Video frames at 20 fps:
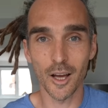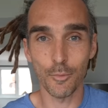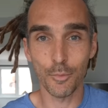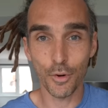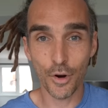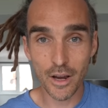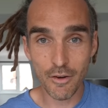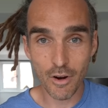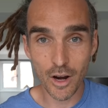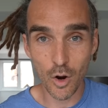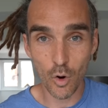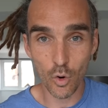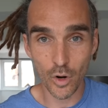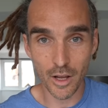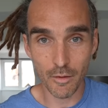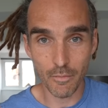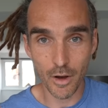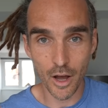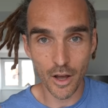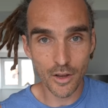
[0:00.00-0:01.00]
a
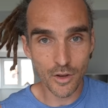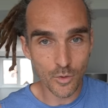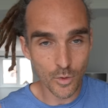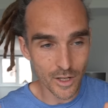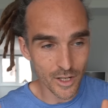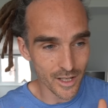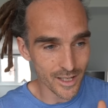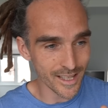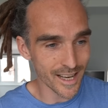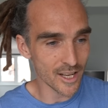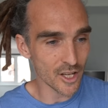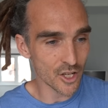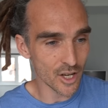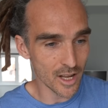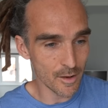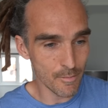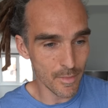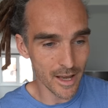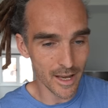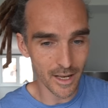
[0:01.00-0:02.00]
pre-recording mode, which
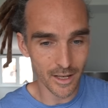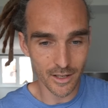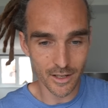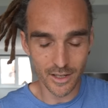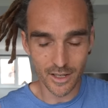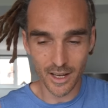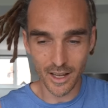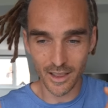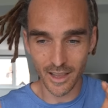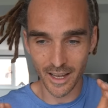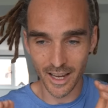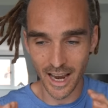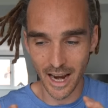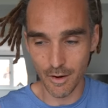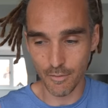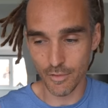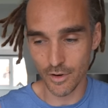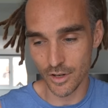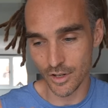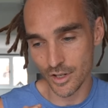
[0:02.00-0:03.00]
essentially means the
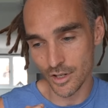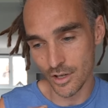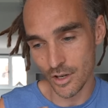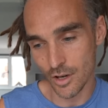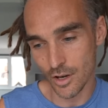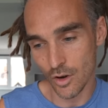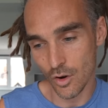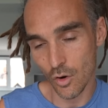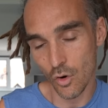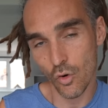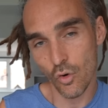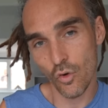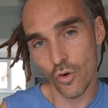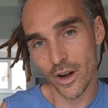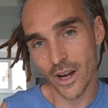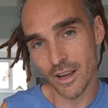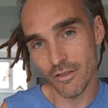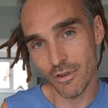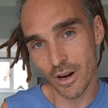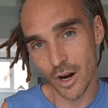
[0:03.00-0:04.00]
camera's
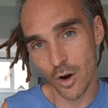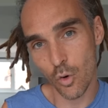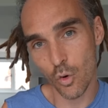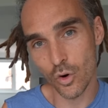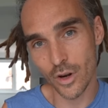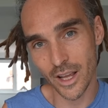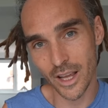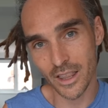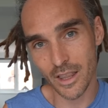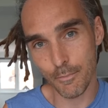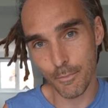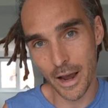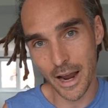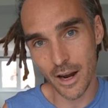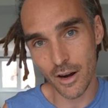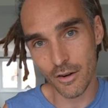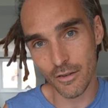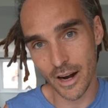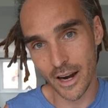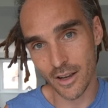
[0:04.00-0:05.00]
already recording in the
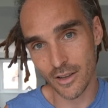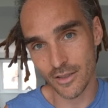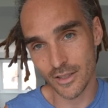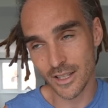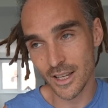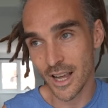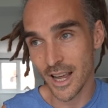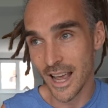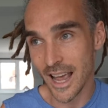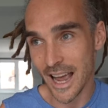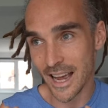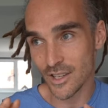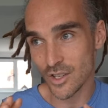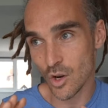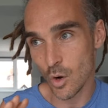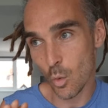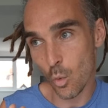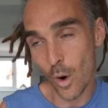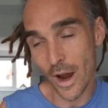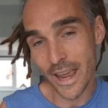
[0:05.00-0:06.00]
background. As
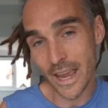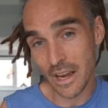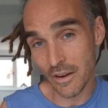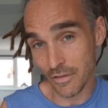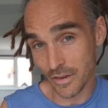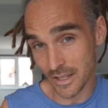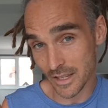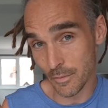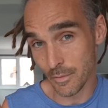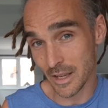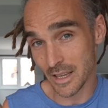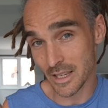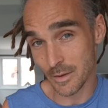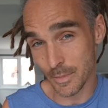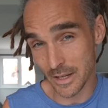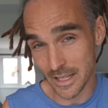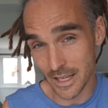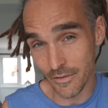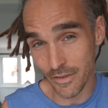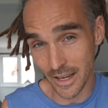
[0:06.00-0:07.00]
you're waiting for something
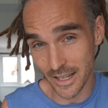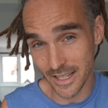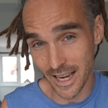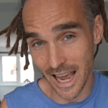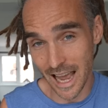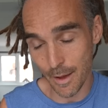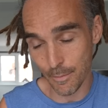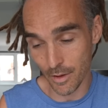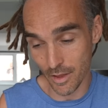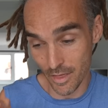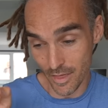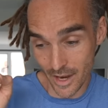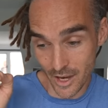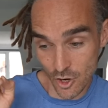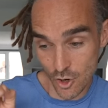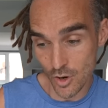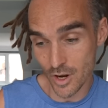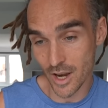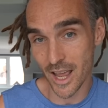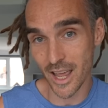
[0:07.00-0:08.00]
specific to happen, then
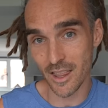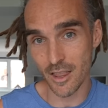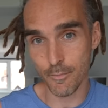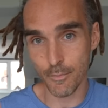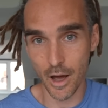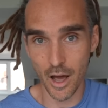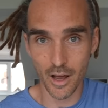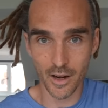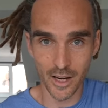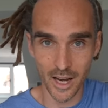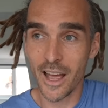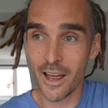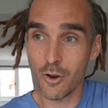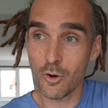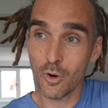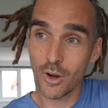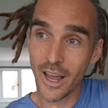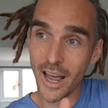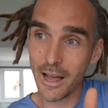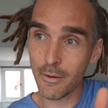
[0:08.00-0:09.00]
you can hit the button and it
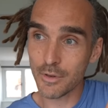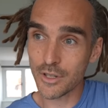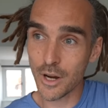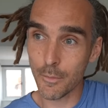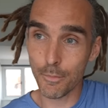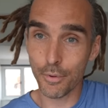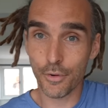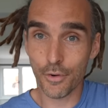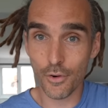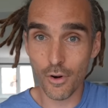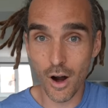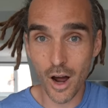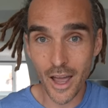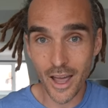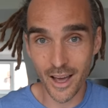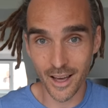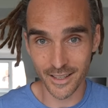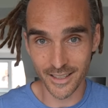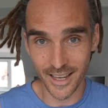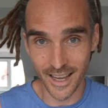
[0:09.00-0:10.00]
will capture
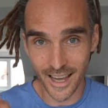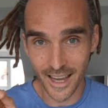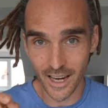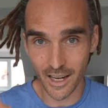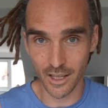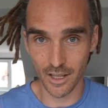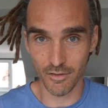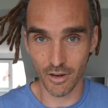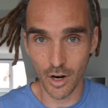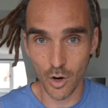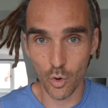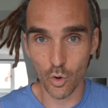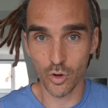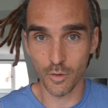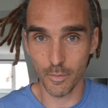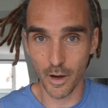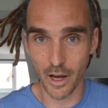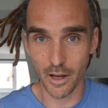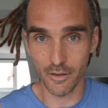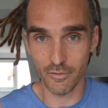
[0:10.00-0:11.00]
prior to hitting the
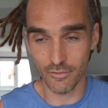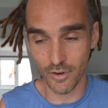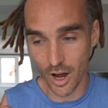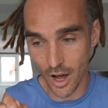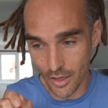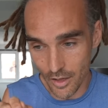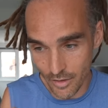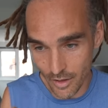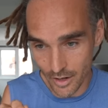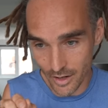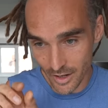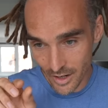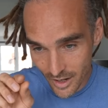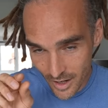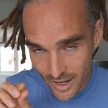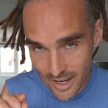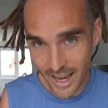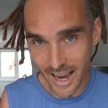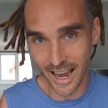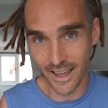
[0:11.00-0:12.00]
record button rather than
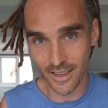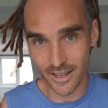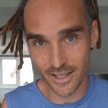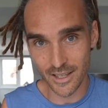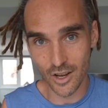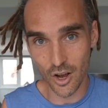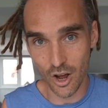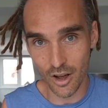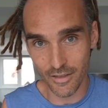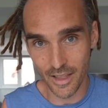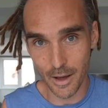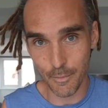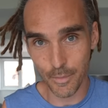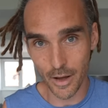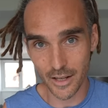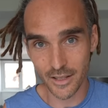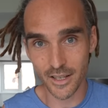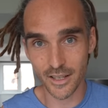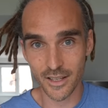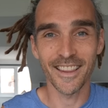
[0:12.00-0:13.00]
at the start of that
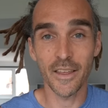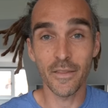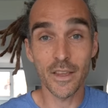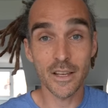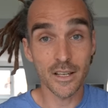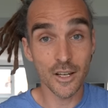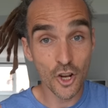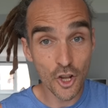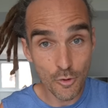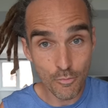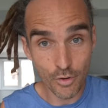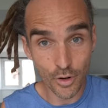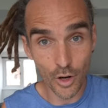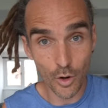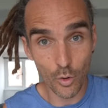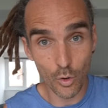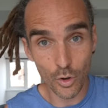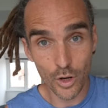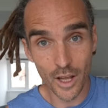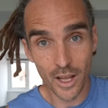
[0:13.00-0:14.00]
button. Then there's loop
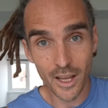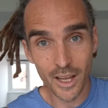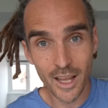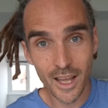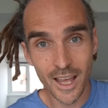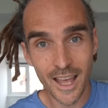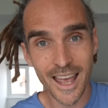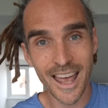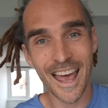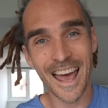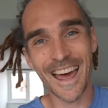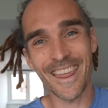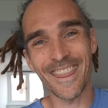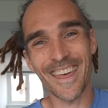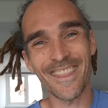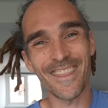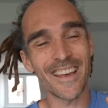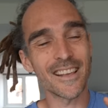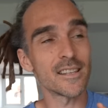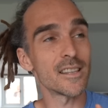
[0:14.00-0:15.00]
recording, and
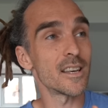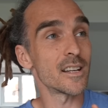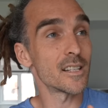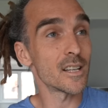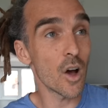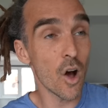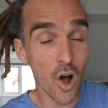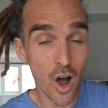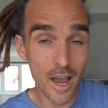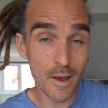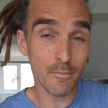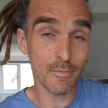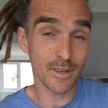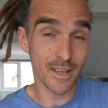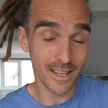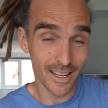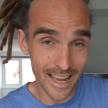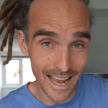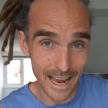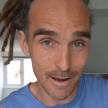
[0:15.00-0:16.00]
then there's the
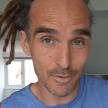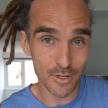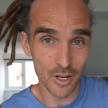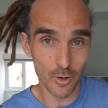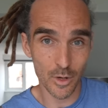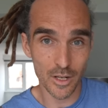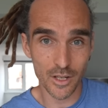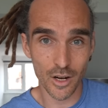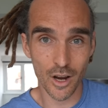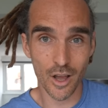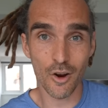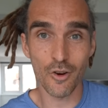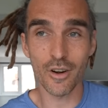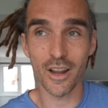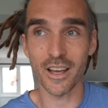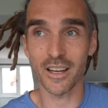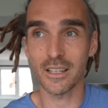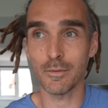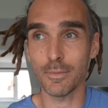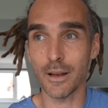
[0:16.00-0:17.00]
timed capture, which I
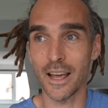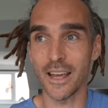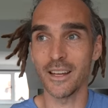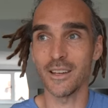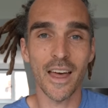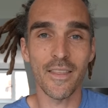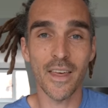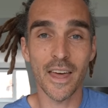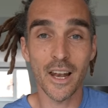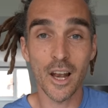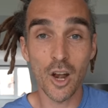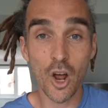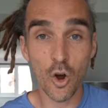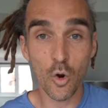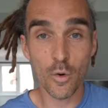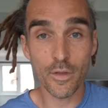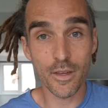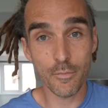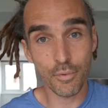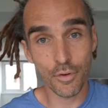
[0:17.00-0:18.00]
already explained. And then
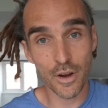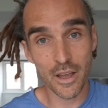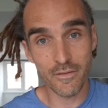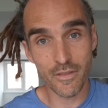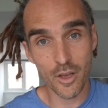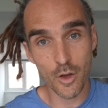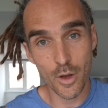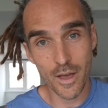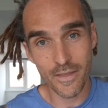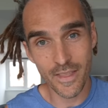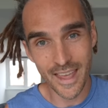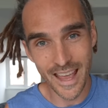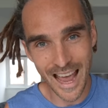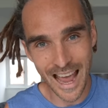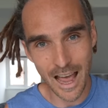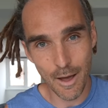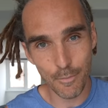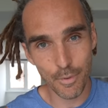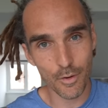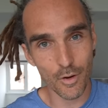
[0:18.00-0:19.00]
along with the preview in the
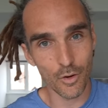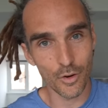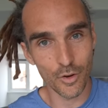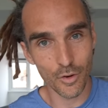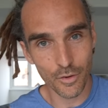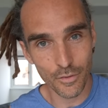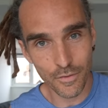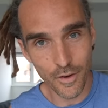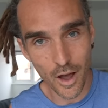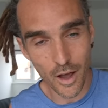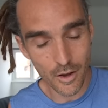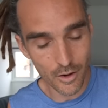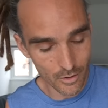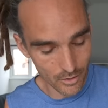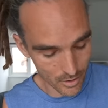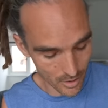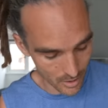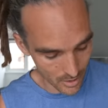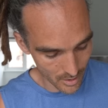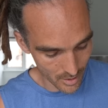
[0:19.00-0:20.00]
app on your
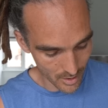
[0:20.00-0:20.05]
phone,